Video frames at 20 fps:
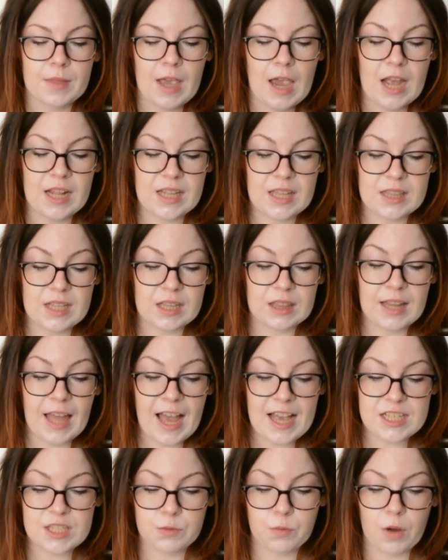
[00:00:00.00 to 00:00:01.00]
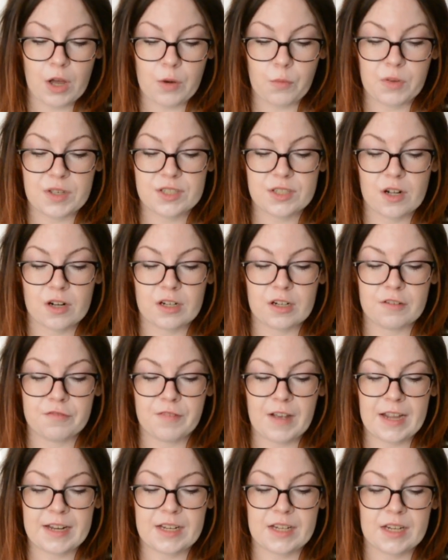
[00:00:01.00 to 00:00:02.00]
And then the last one, we started
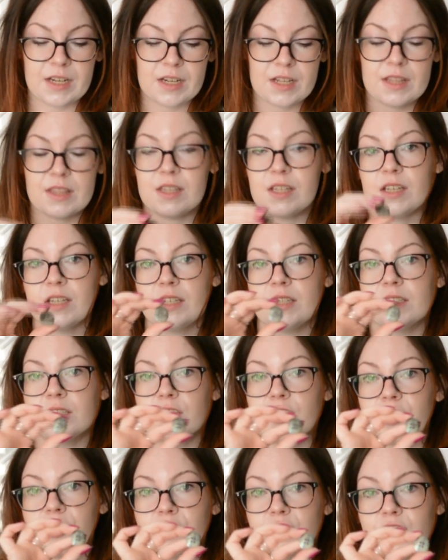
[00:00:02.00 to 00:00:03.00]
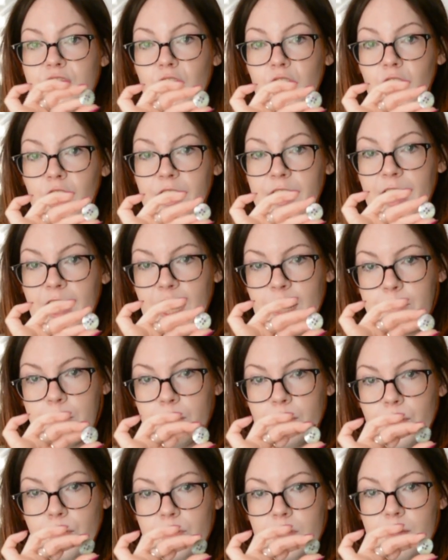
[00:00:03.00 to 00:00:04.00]
finding these dark
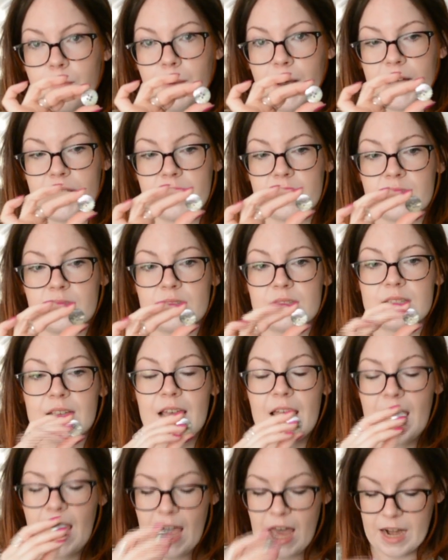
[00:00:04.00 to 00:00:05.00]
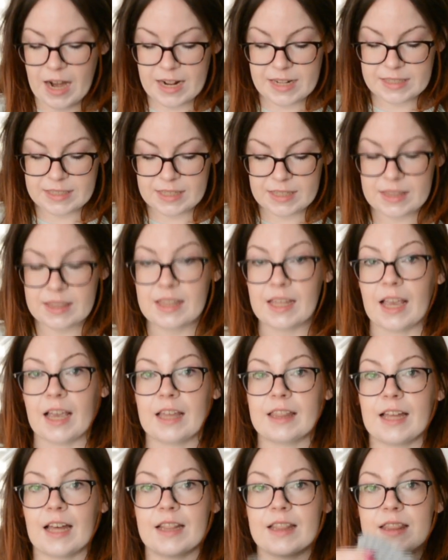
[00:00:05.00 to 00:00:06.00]
abalone buttons, and I did
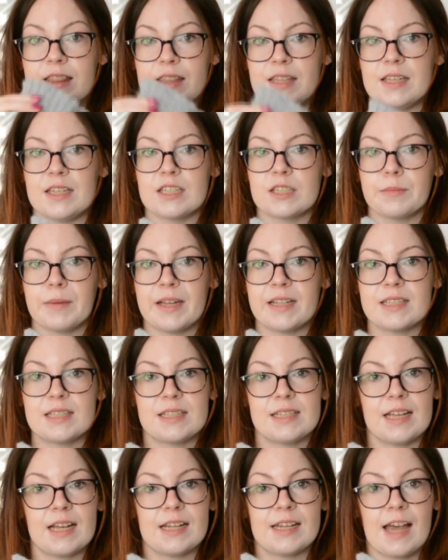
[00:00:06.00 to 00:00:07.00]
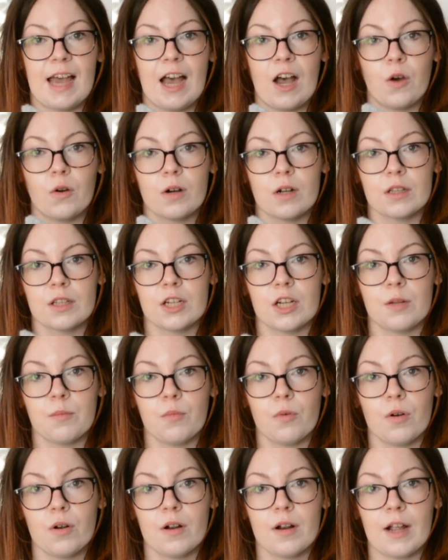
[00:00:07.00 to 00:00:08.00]
think that these might stand out a little
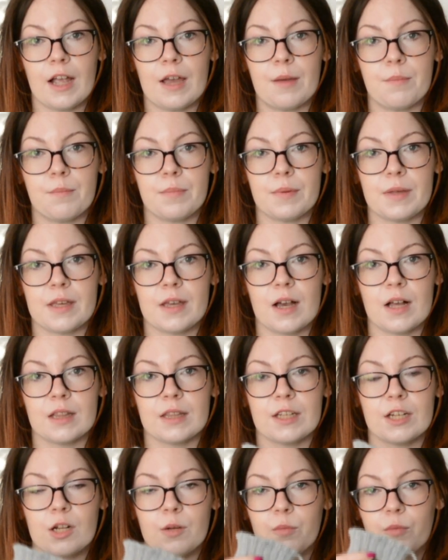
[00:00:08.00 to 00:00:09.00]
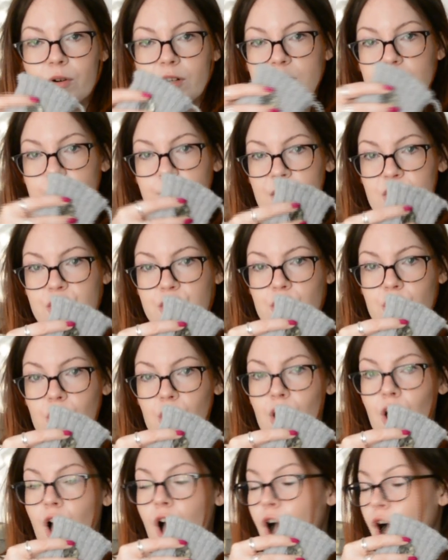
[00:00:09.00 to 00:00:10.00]
more and be a little more
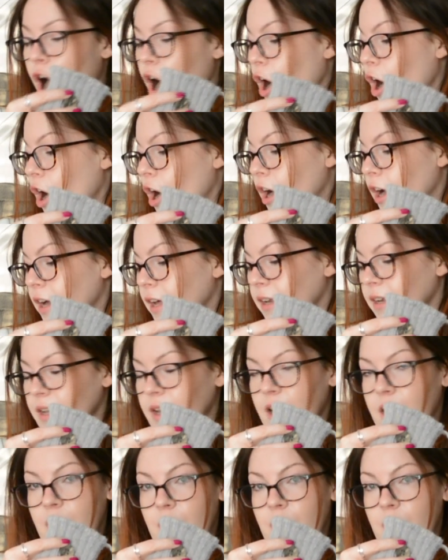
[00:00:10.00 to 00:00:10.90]
special on